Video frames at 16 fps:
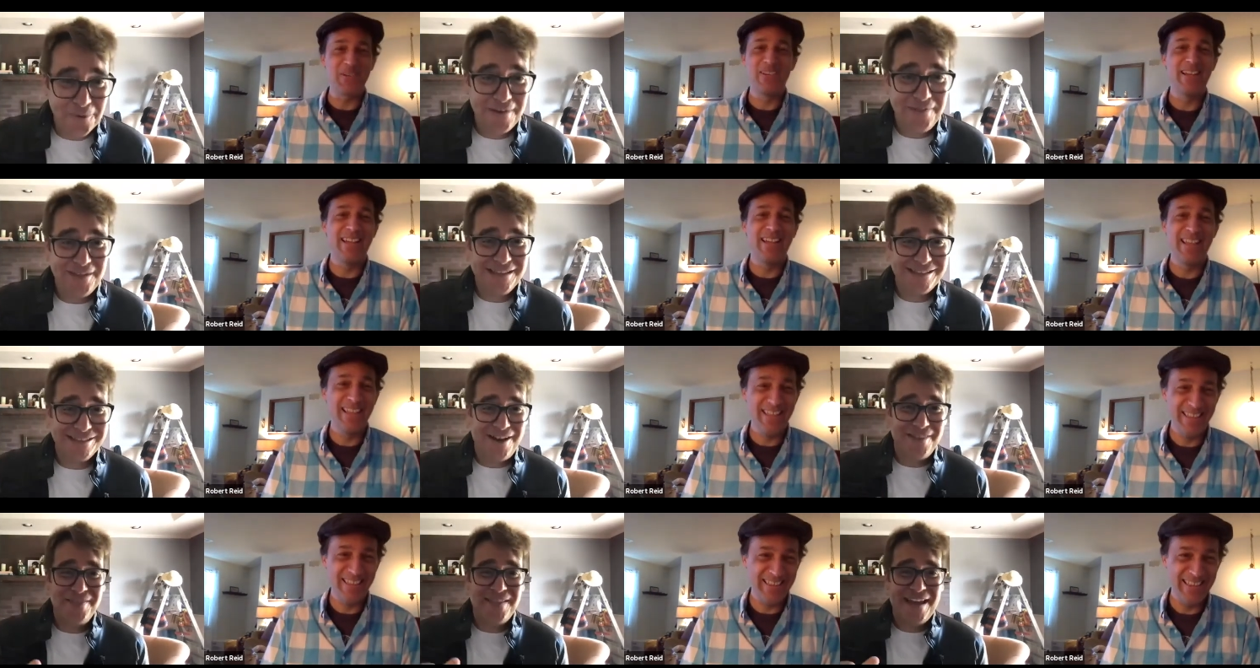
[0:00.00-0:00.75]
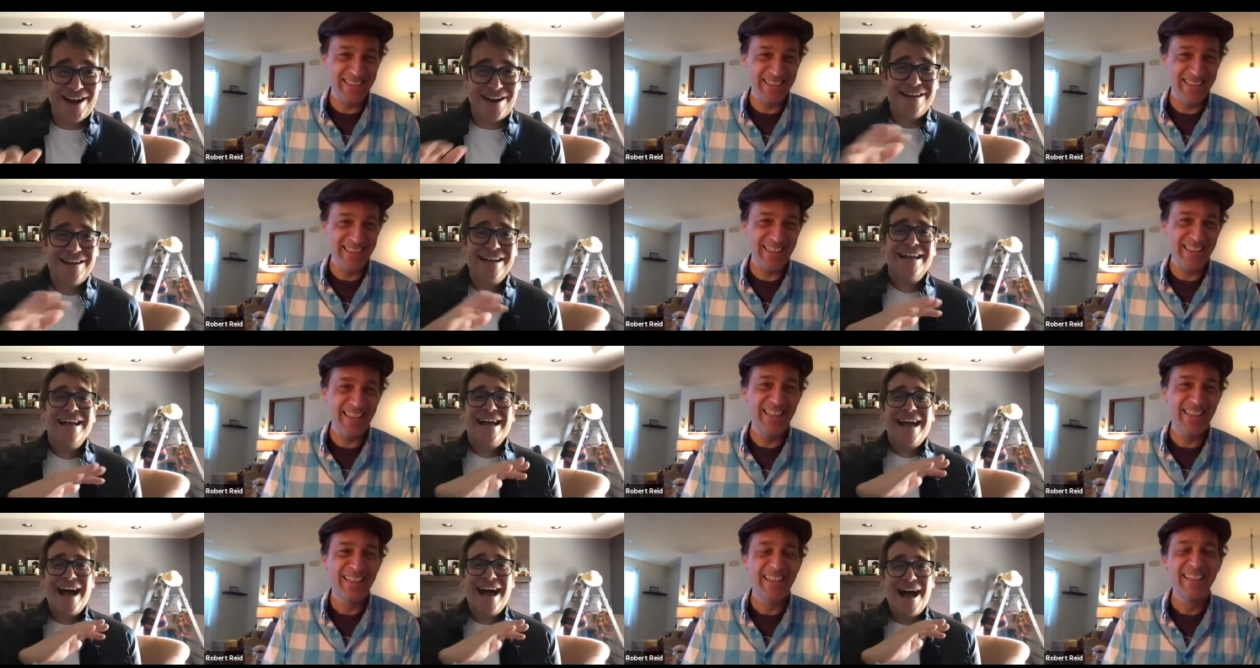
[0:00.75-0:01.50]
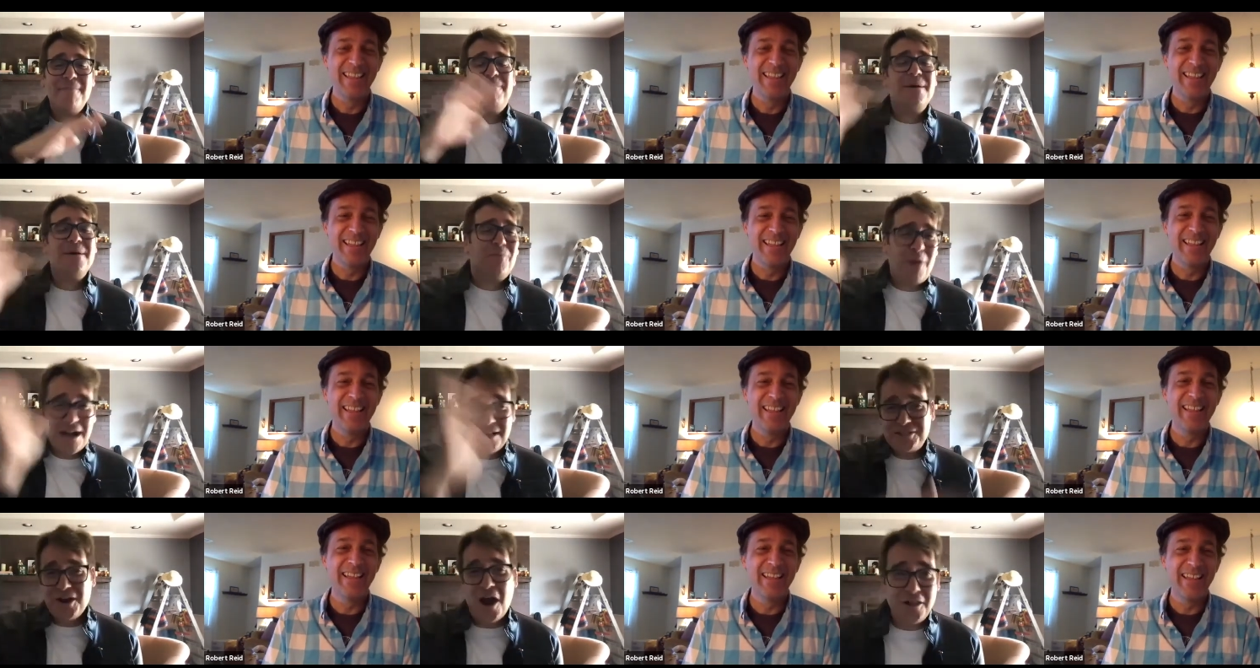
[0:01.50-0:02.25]
Speaker 1: one that's on there. Uh, but
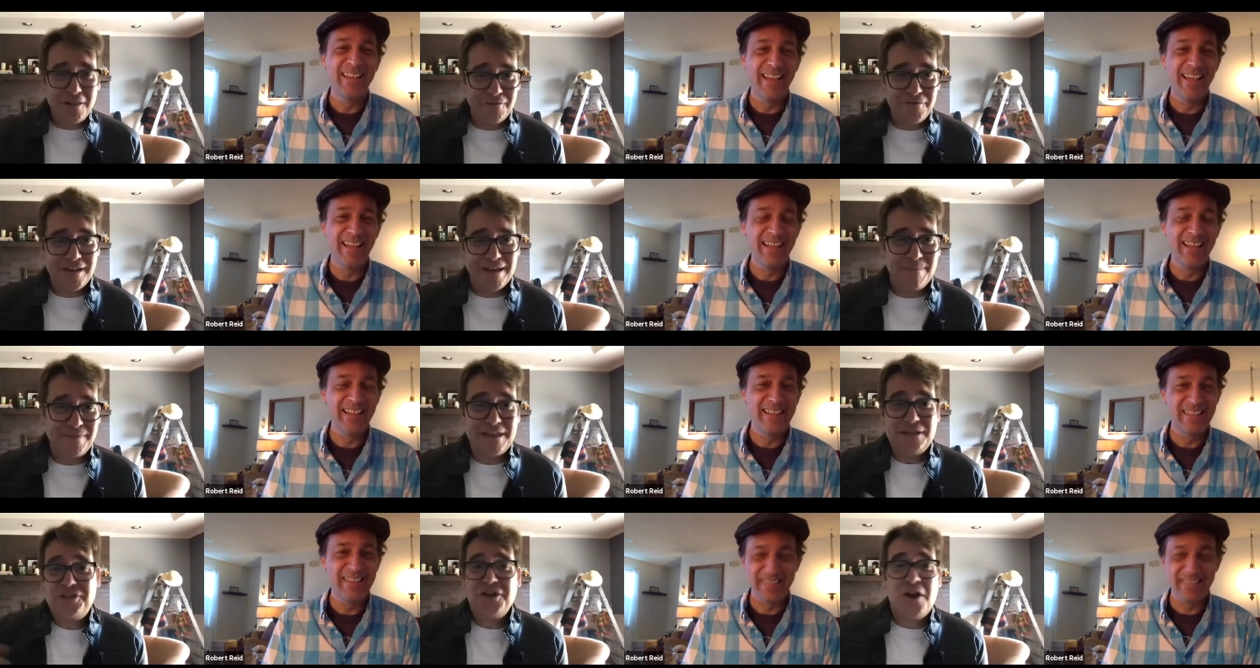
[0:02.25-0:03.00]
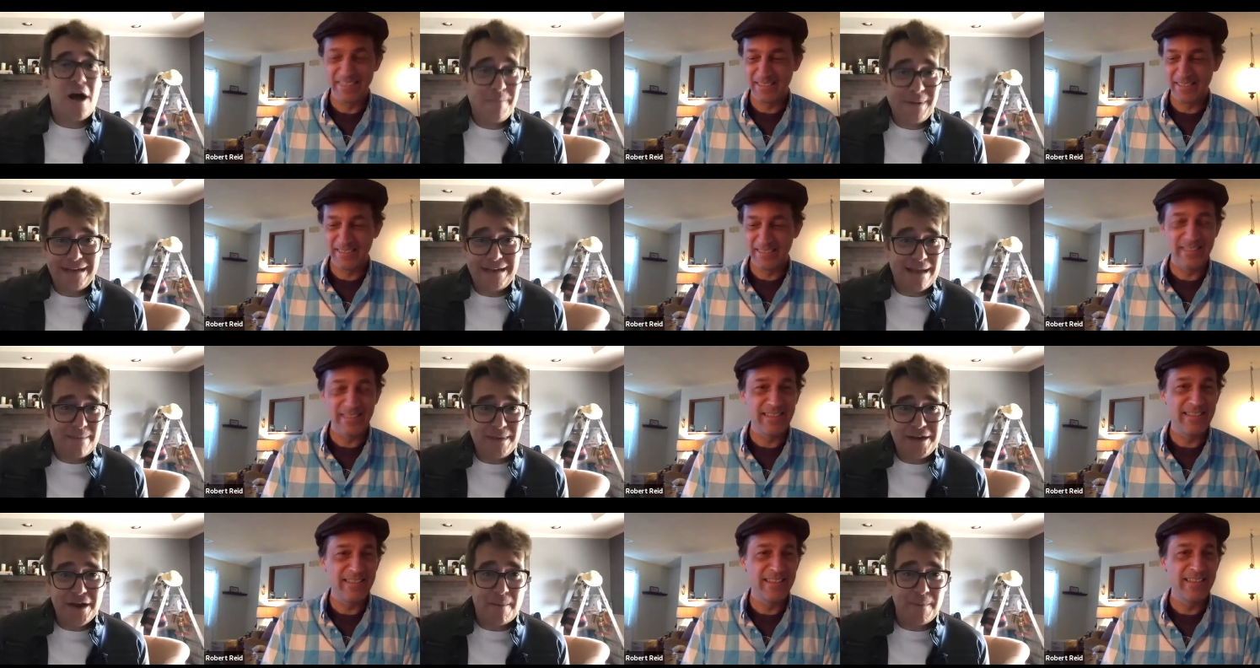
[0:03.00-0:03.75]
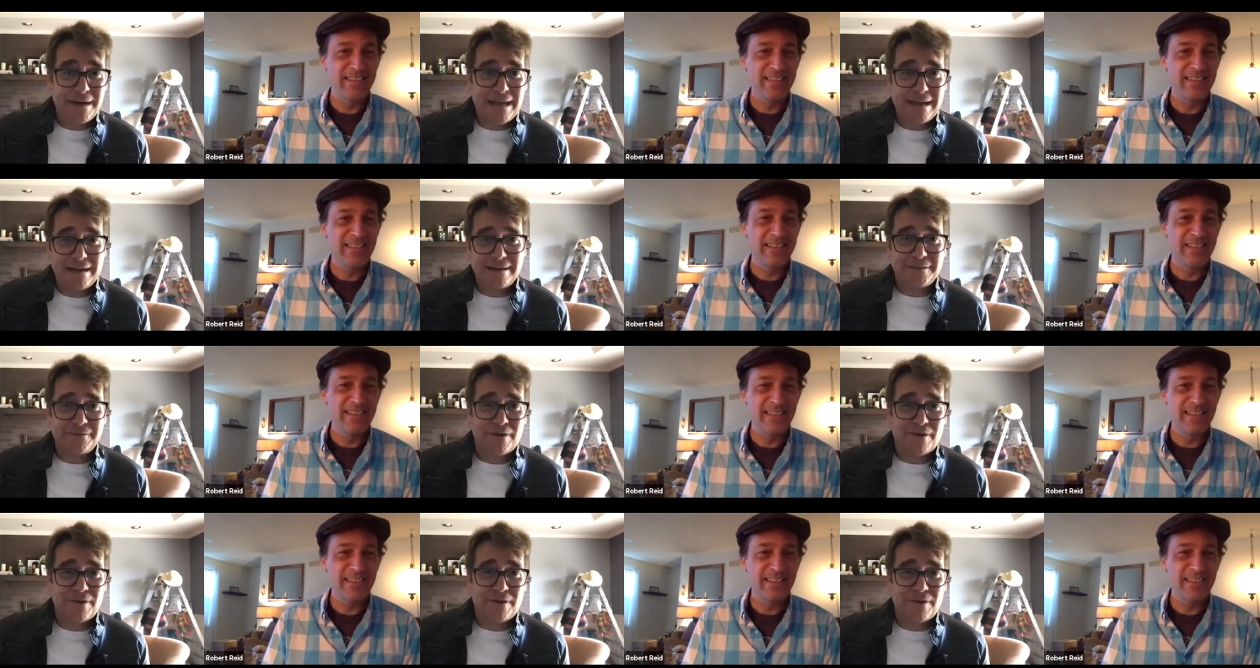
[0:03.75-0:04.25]
watch all of them. They should all be Emmy nominated, as